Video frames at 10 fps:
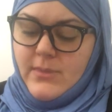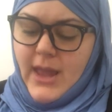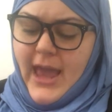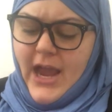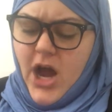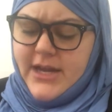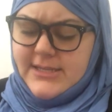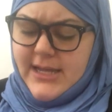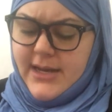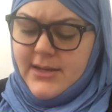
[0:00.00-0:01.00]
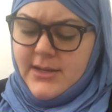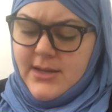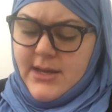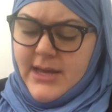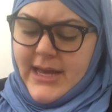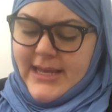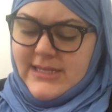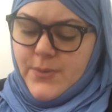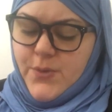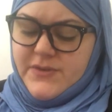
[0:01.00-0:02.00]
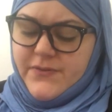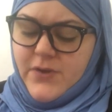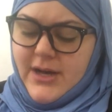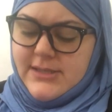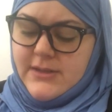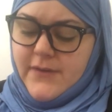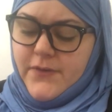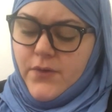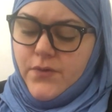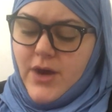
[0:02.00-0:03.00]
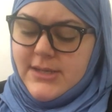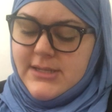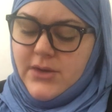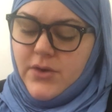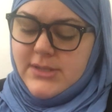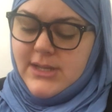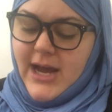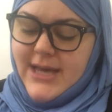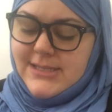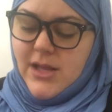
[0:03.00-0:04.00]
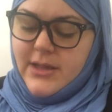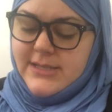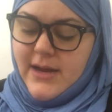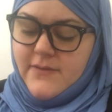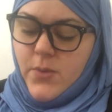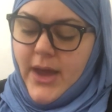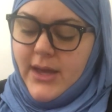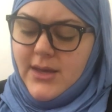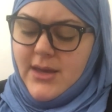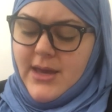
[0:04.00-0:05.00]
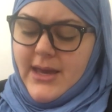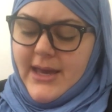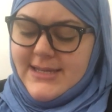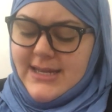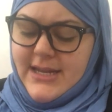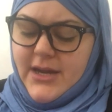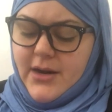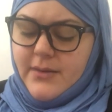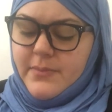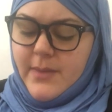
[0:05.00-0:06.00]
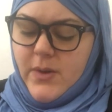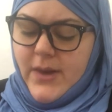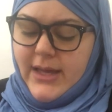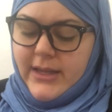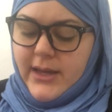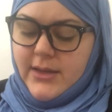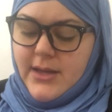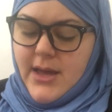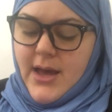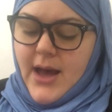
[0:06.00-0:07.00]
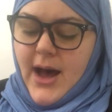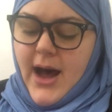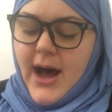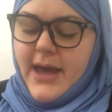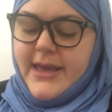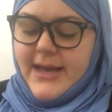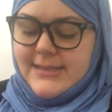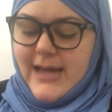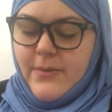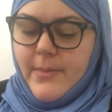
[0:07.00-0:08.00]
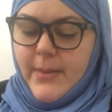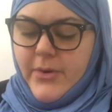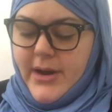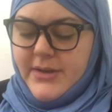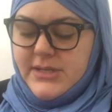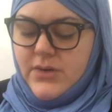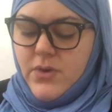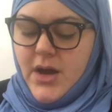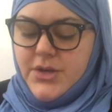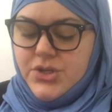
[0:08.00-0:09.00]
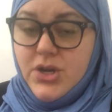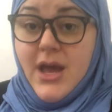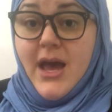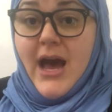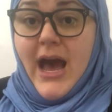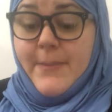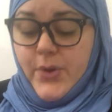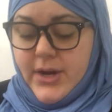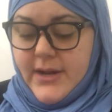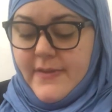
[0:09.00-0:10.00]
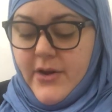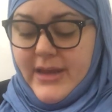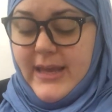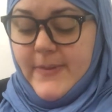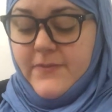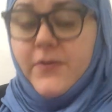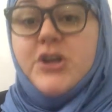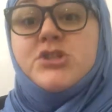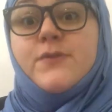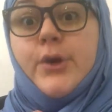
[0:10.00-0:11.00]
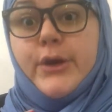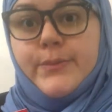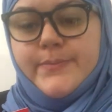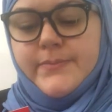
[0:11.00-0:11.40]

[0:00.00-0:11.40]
Hang on, he said, as he moved a few frost-encrusted ice lollies out of the way. It's in here, Plumbing Weekly. Ah, yes, I remember now, said Raj. I put it in there to keep it fresh for you.